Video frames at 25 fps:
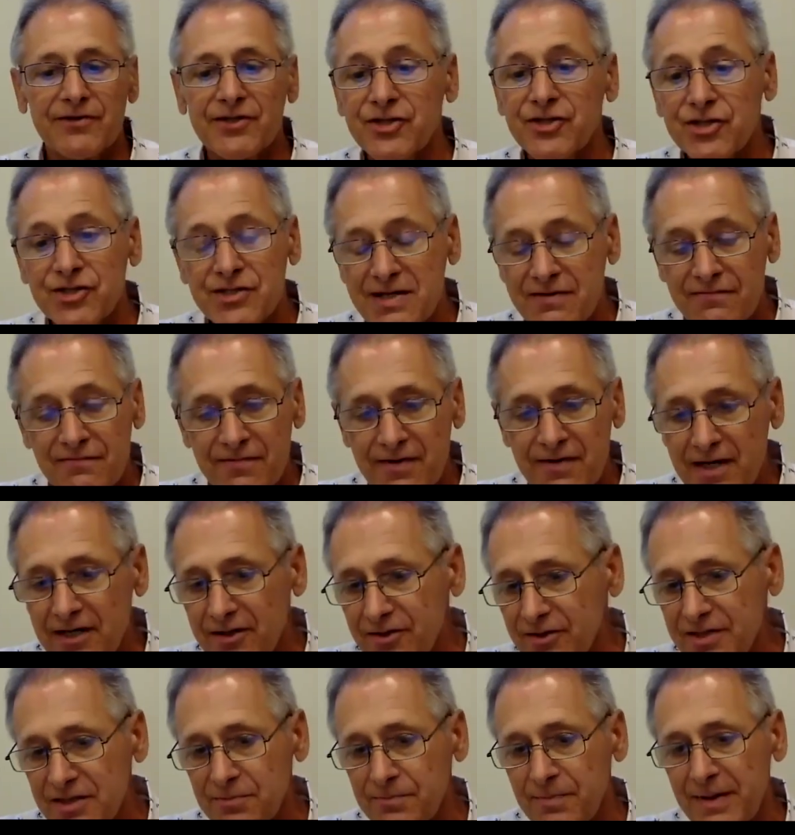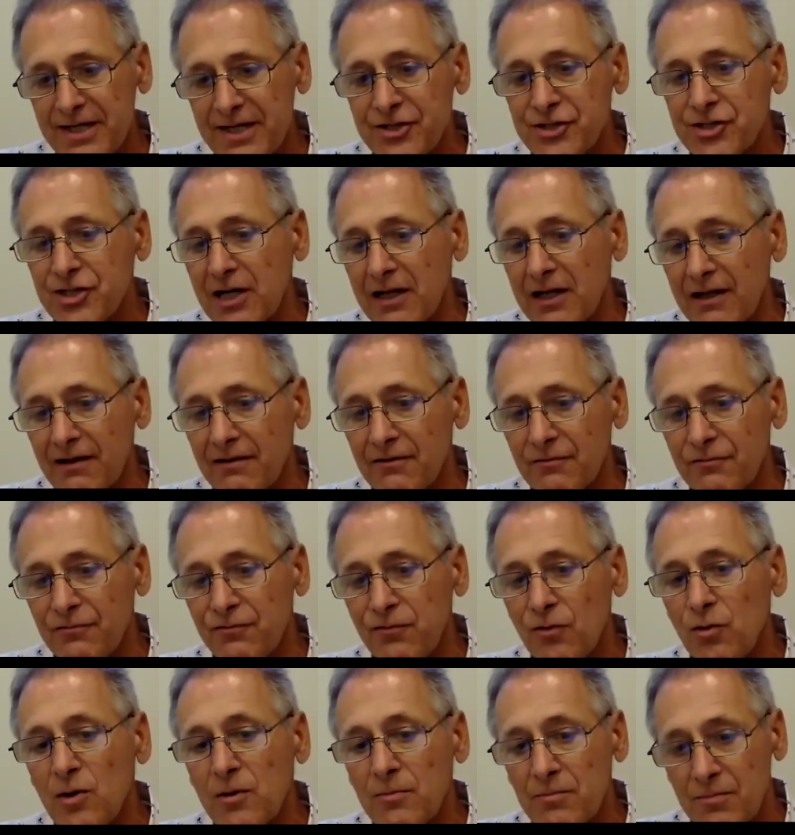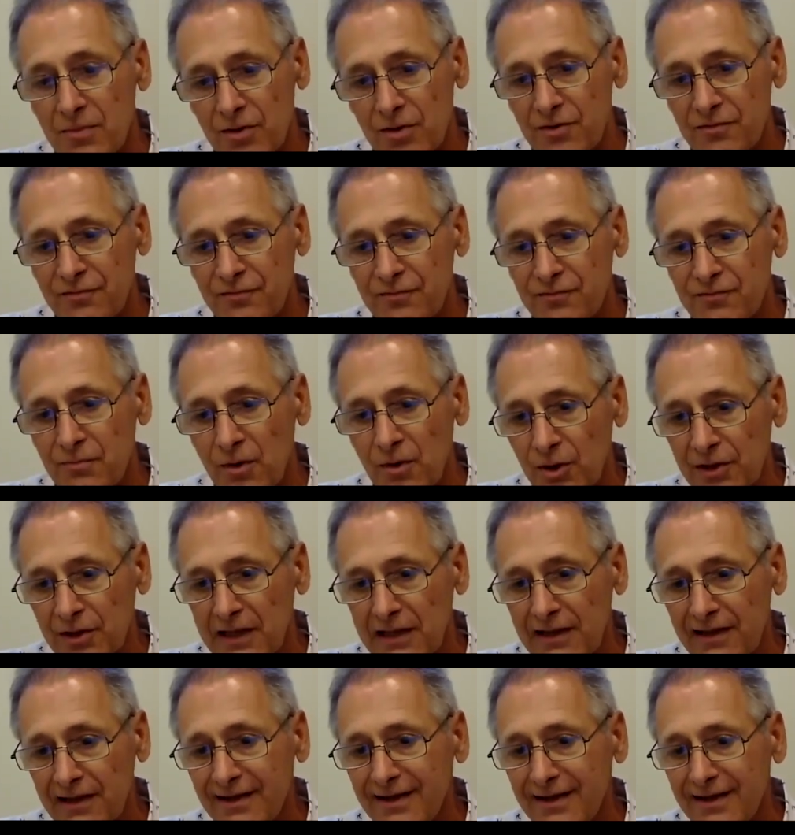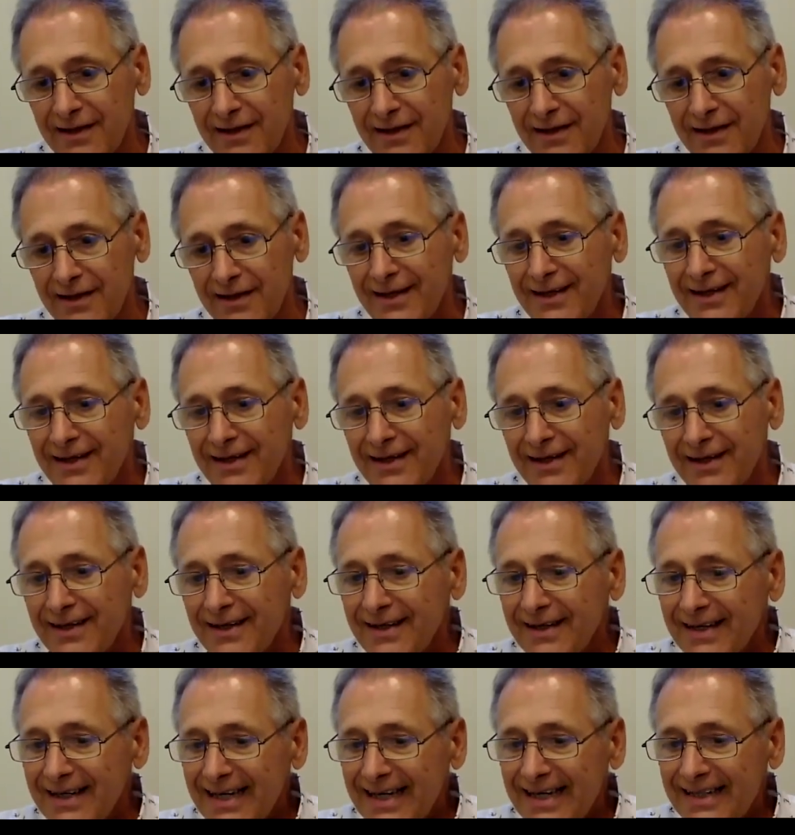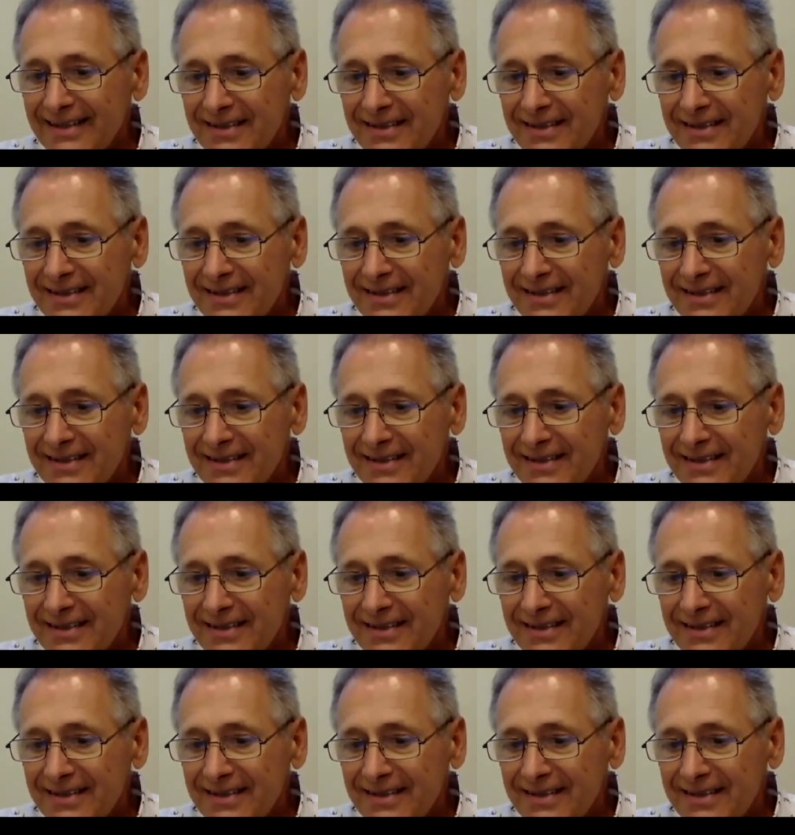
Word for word: which is a very special form of model. And it's